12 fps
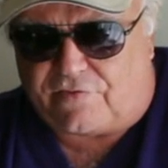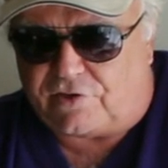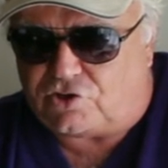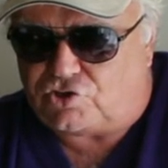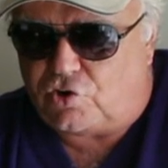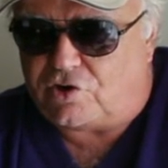
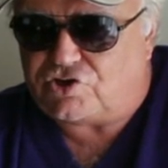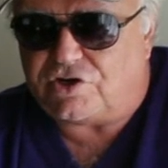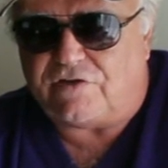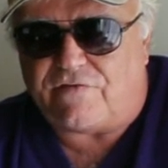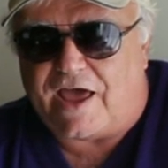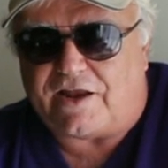Church in
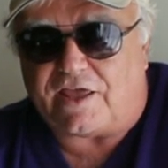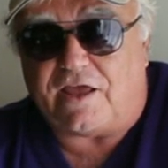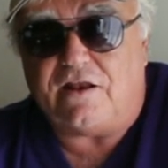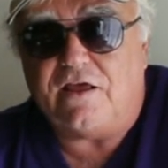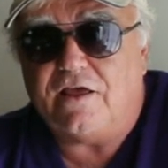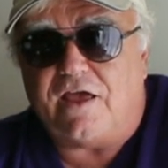the
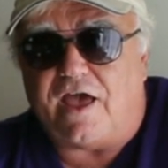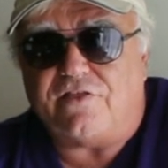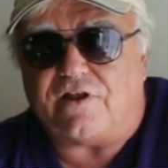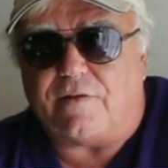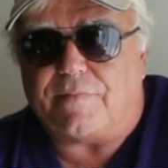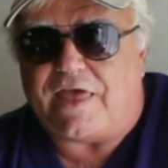Vatican
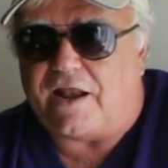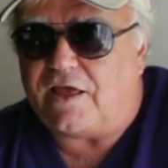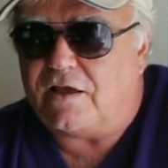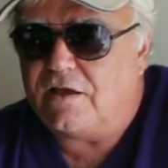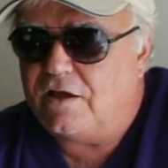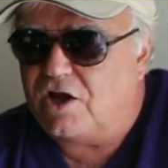ended up
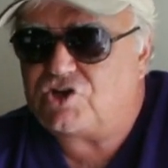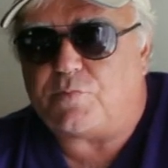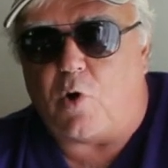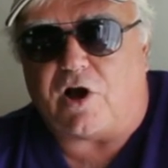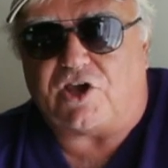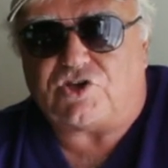getting a
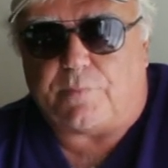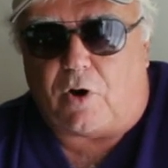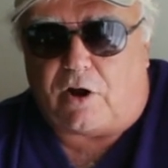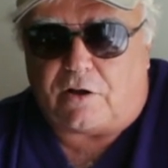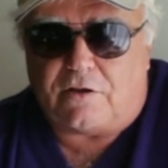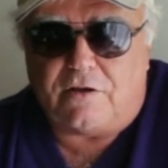
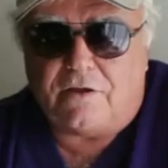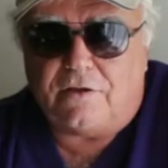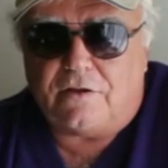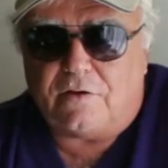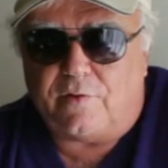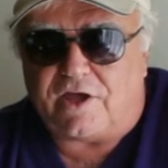smorgasbord.
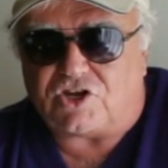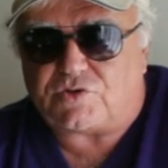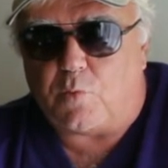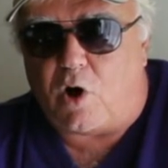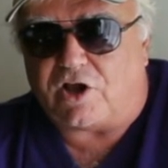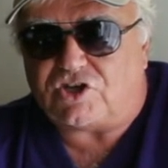We got a
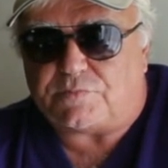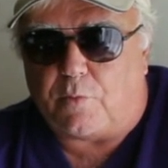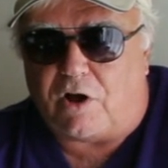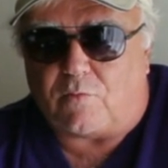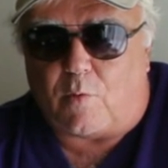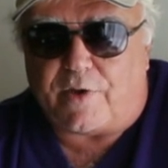
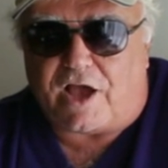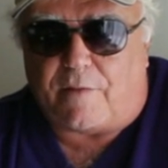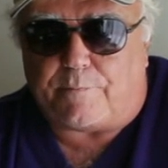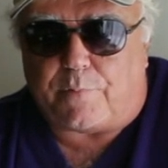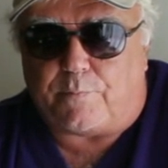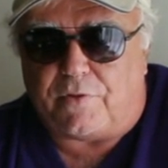smorgasbord when we
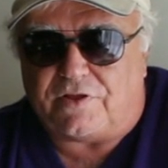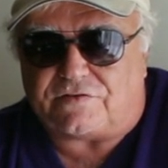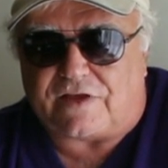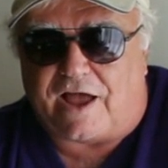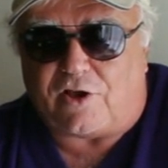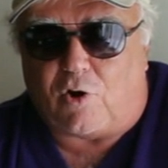got this
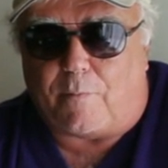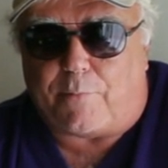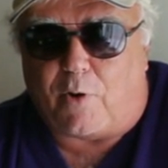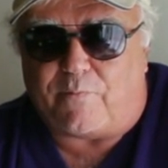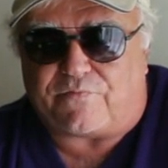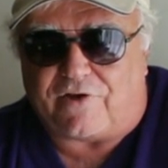guy called
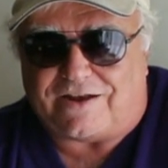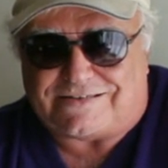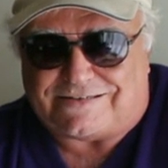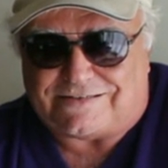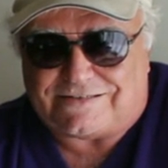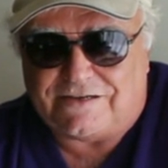Pope
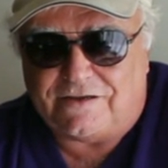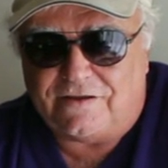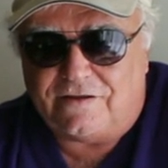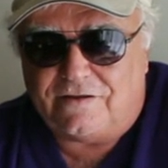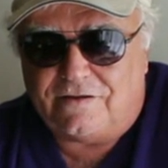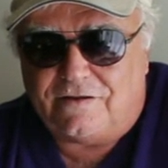Francis.
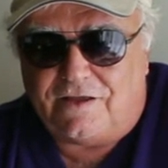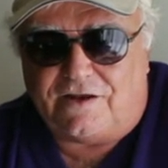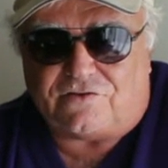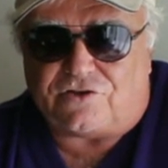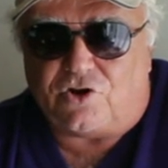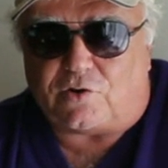He
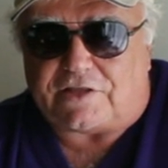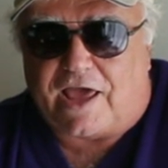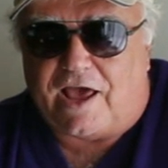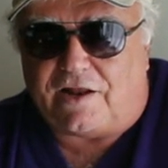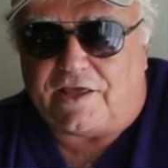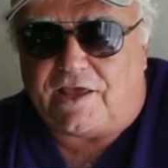doesn't know what the
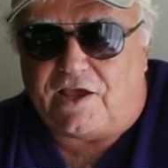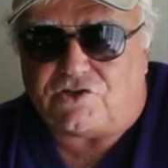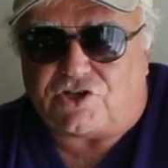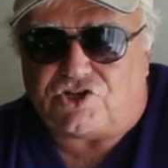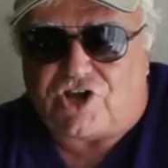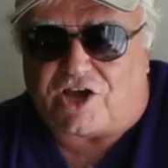hell he is,
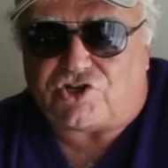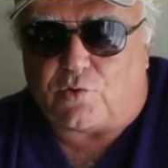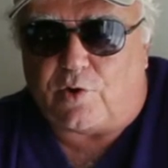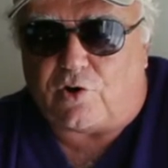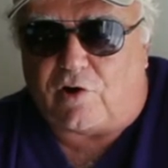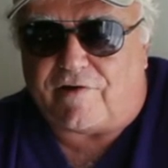a
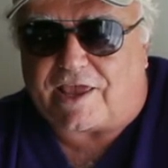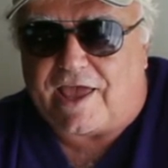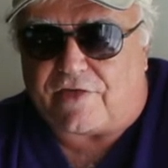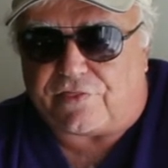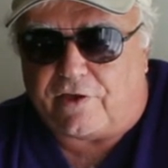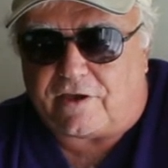Jesuit or a
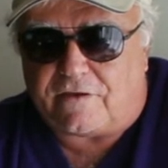Catholic.